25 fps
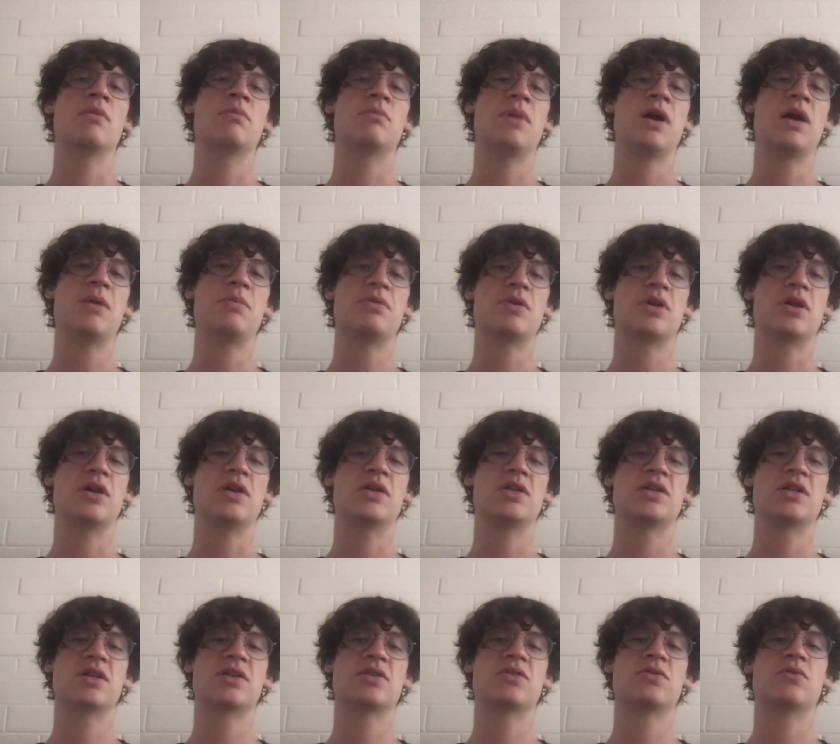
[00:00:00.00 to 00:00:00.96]
My
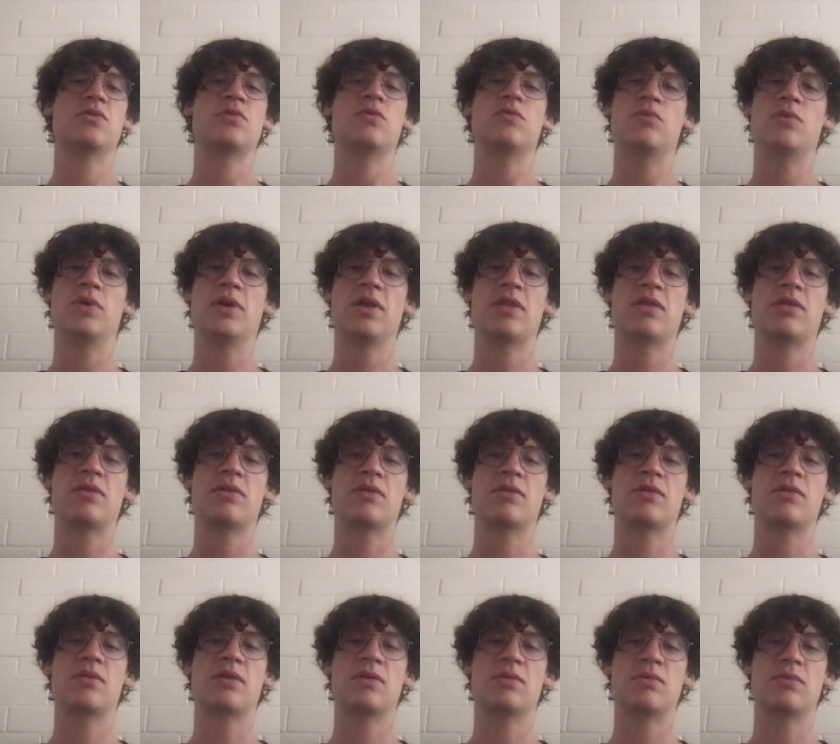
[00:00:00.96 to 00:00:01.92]
project, with
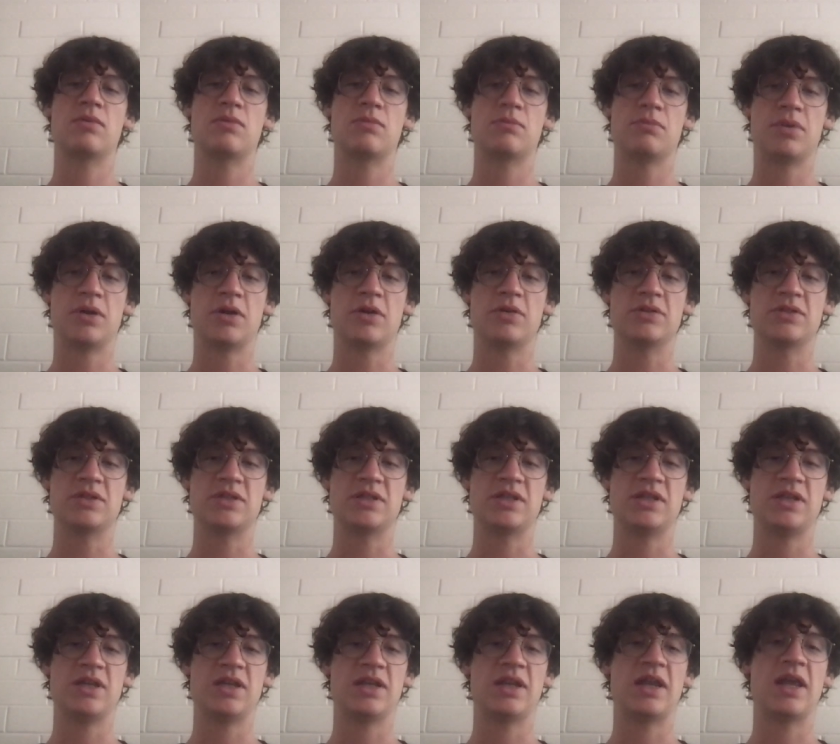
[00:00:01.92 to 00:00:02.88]

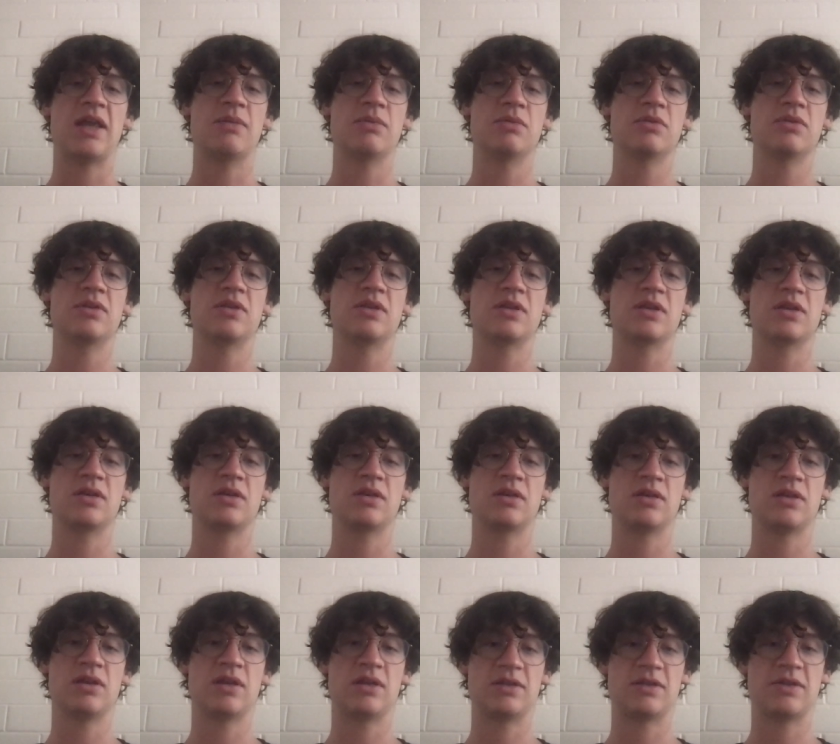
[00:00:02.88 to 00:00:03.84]
Pawsey enabled
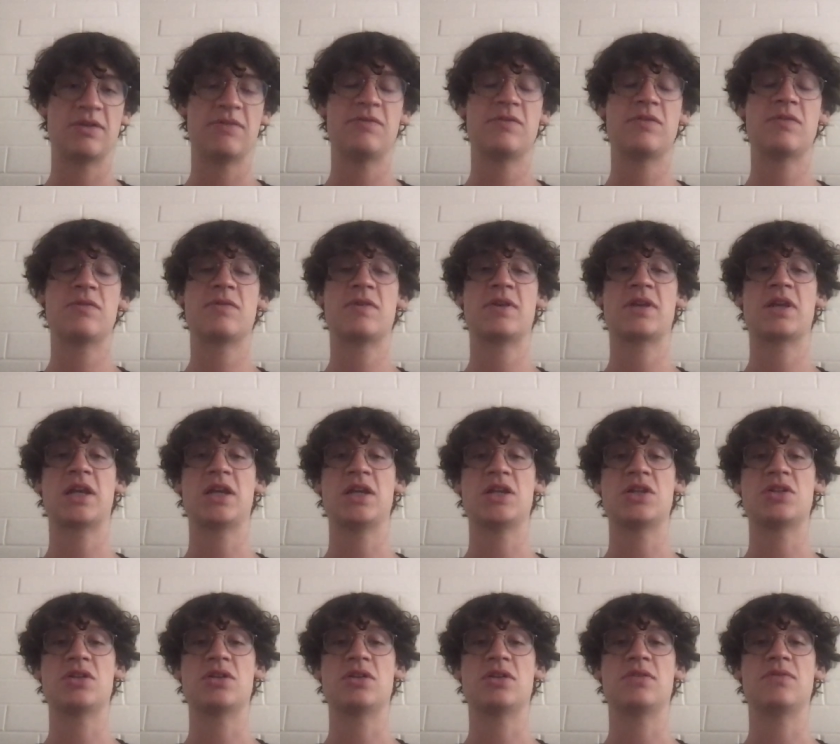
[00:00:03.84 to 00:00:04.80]
the
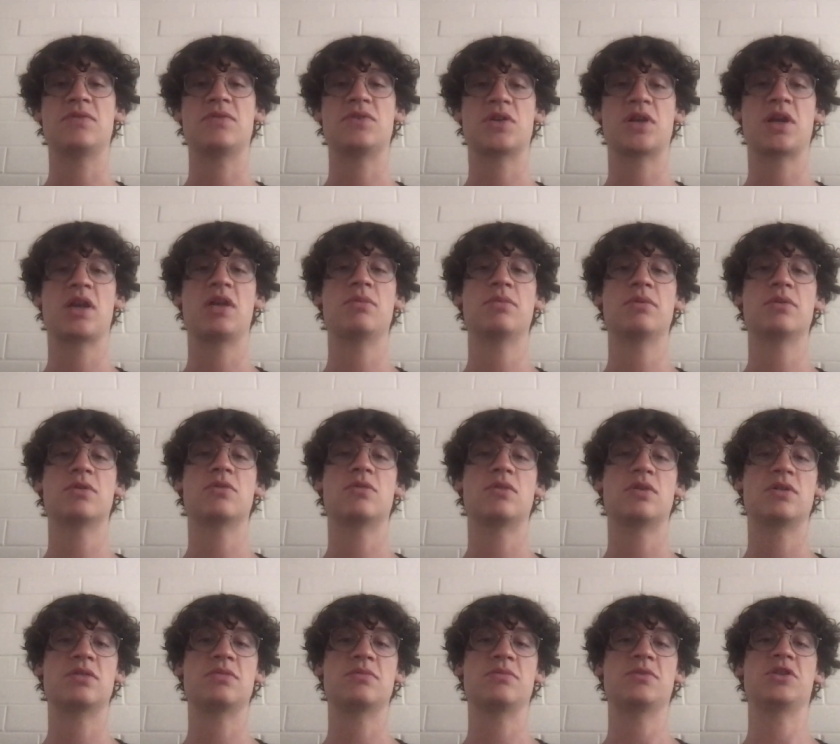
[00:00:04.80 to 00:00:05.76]
identification of trainable
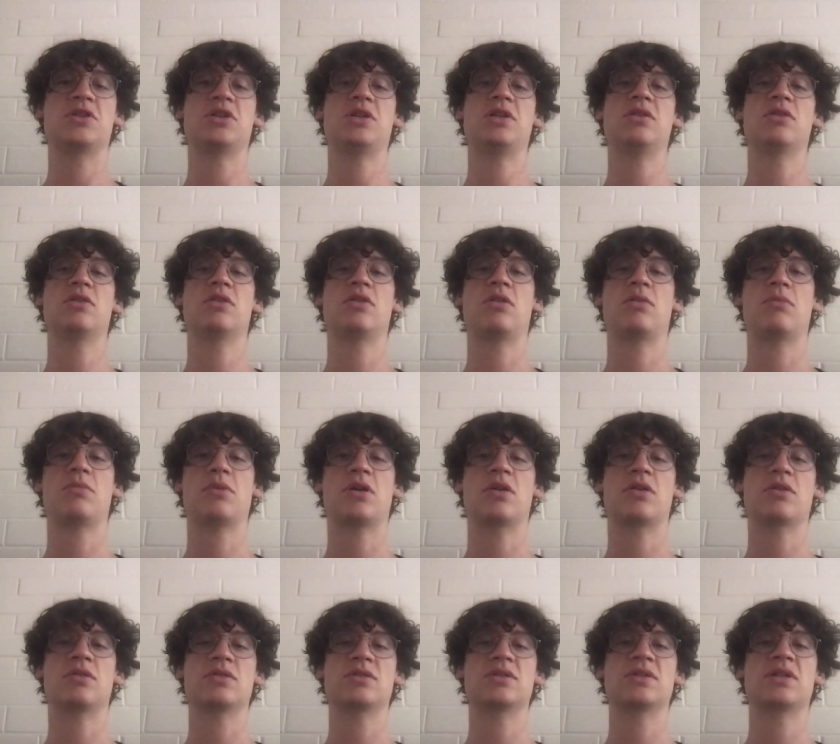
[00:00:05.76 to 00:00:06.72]
quantum machine learning
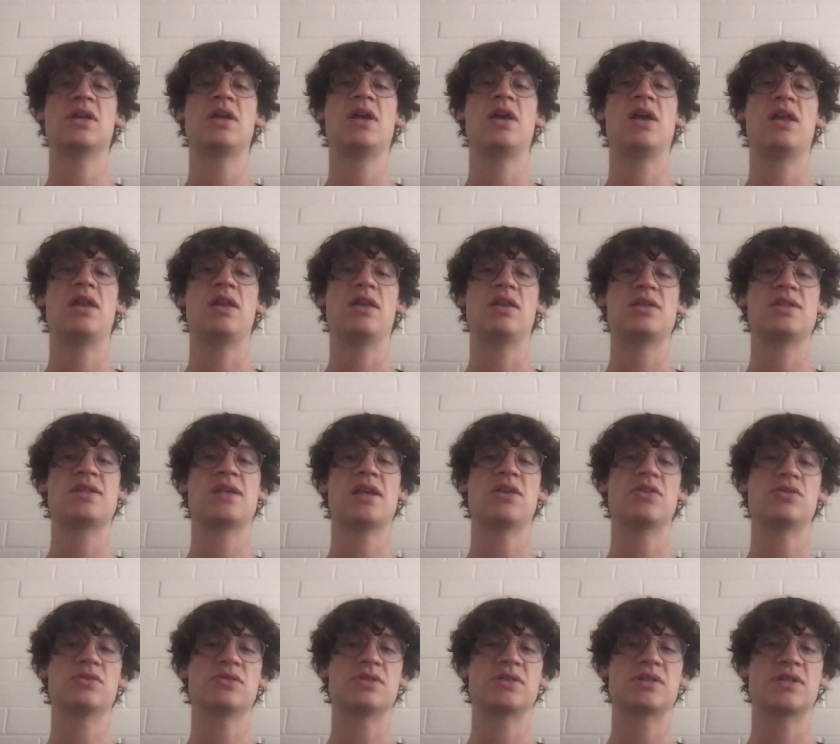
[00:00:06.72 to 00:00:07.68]
models, an
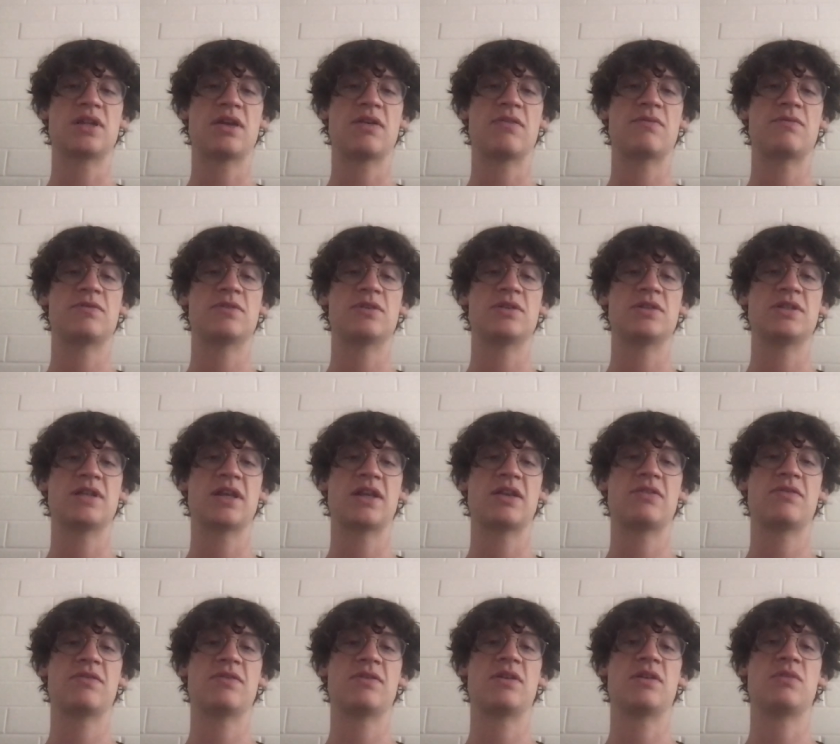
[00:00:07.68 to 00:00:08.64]
essential step for
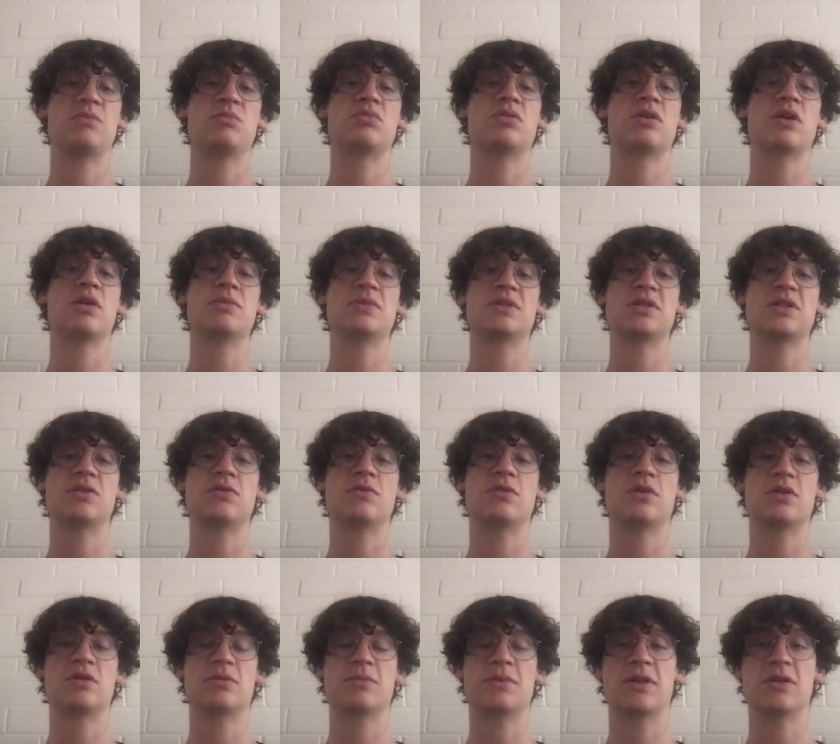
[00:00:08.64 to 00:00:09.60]
identifying promising
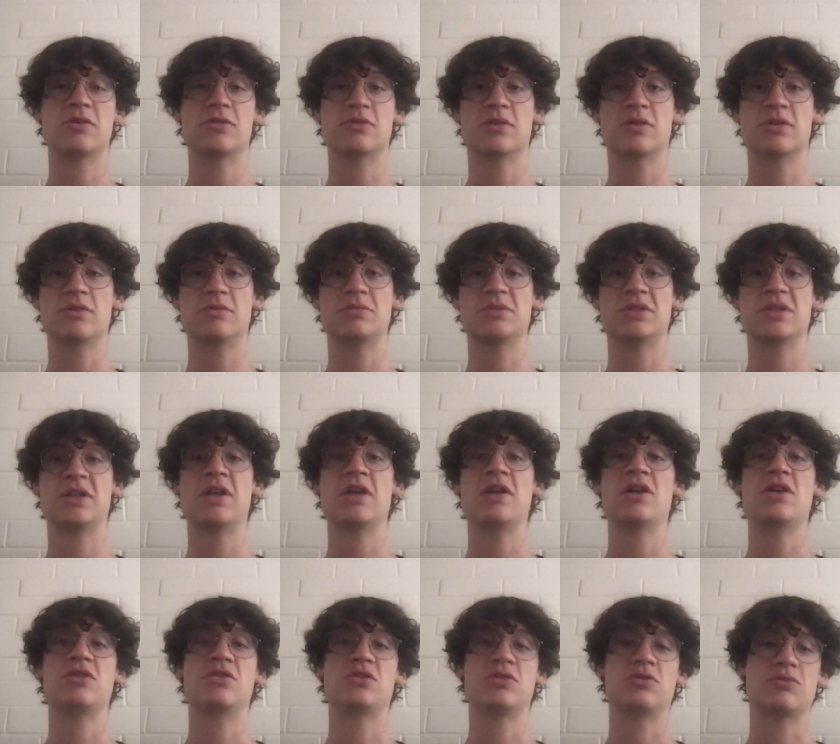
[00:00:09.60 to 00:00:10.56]
quantum algorithms
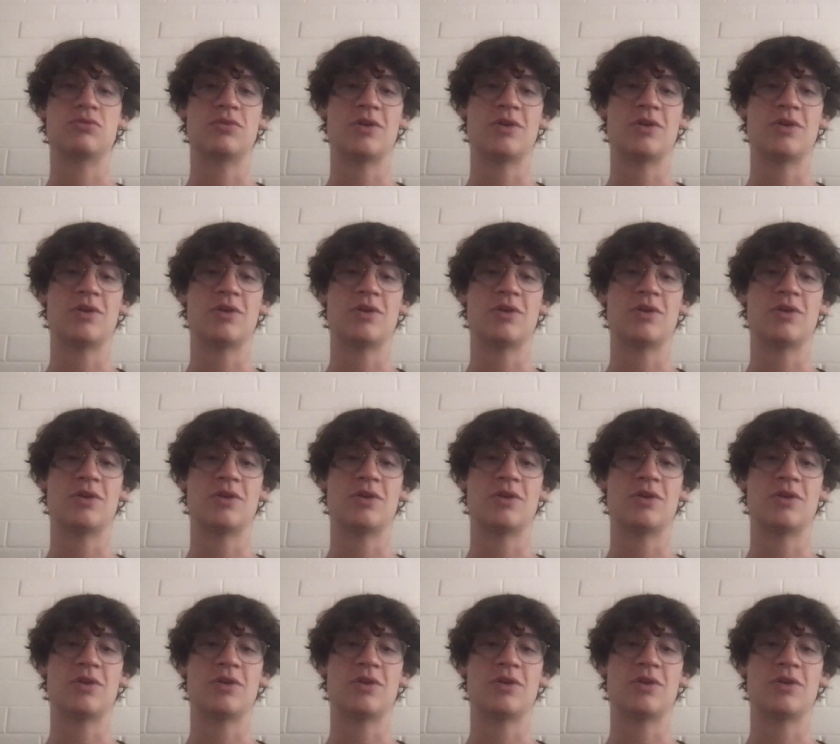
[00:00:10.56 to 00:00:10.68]
to